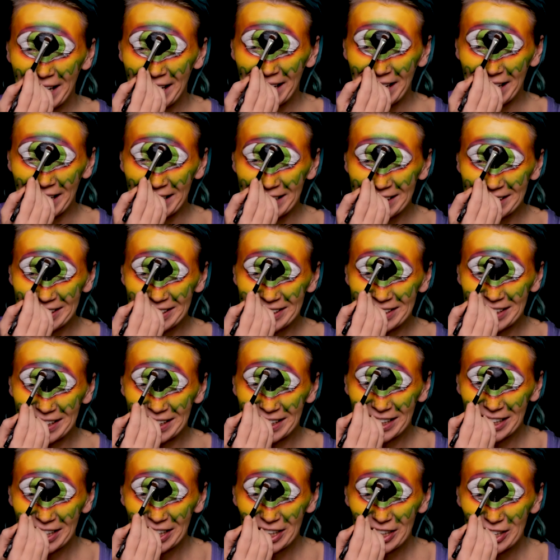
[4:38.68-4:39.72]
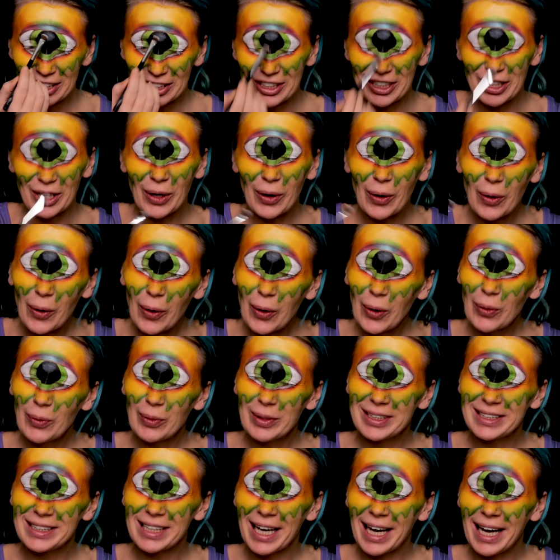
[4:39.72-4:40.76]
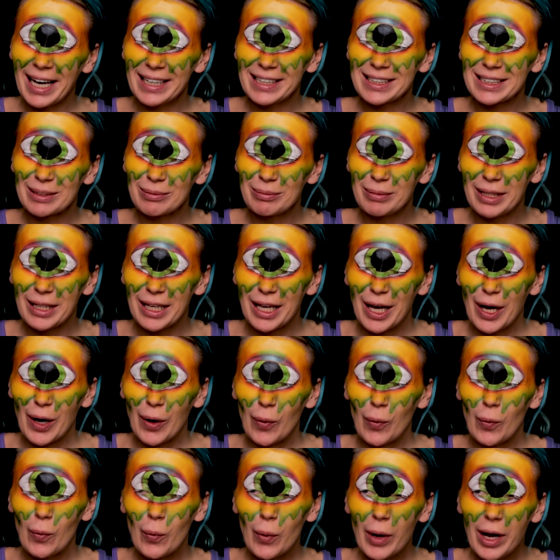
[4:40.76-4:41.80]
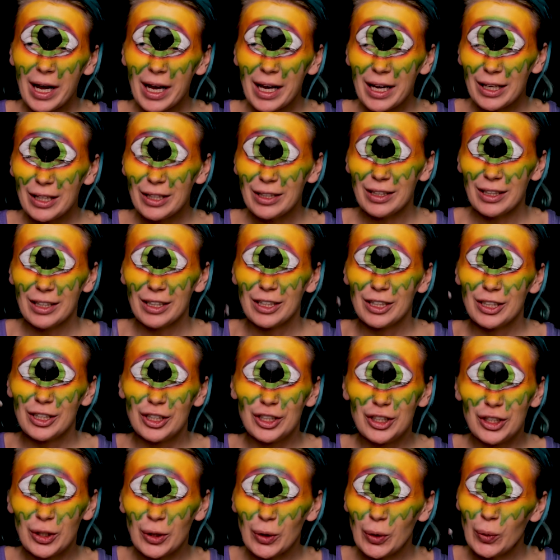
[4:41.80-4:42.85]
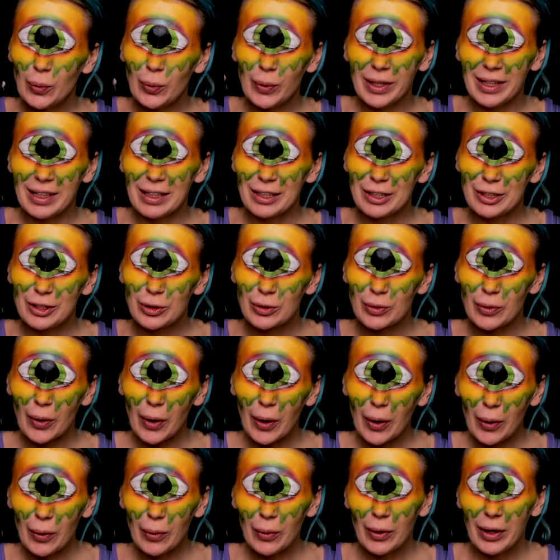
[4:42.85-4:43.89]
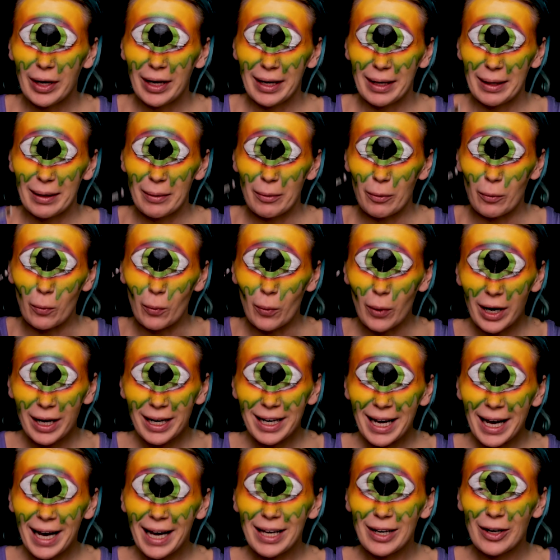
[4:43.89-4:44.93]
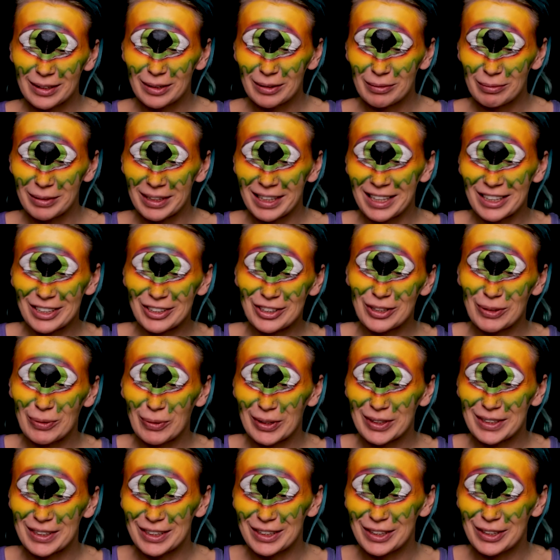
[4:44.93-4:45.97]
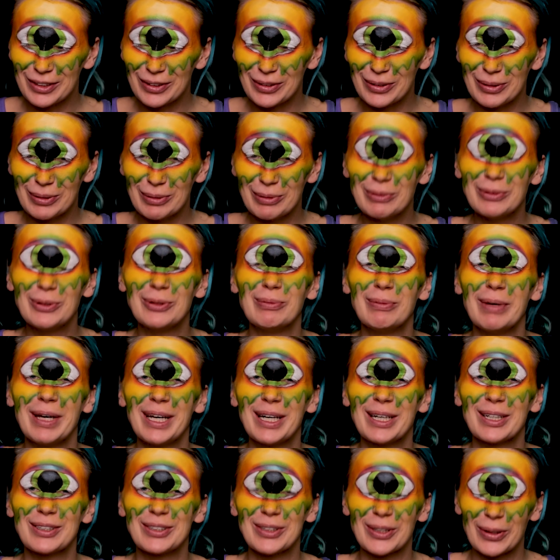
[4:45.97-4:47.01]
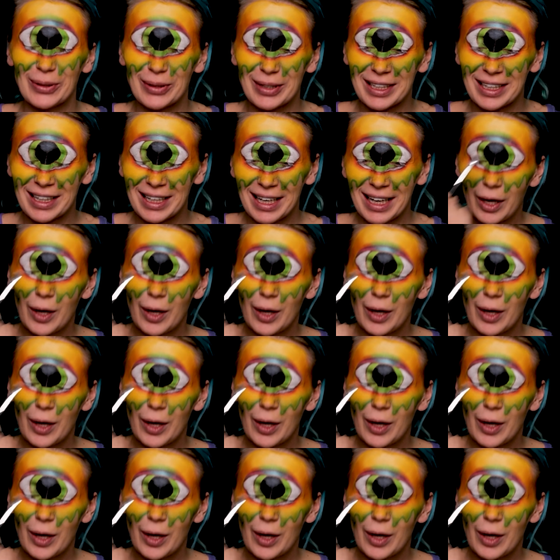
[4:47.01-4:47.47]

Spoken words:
and she always asks me when you will draw one eye, because she wants to make a joke.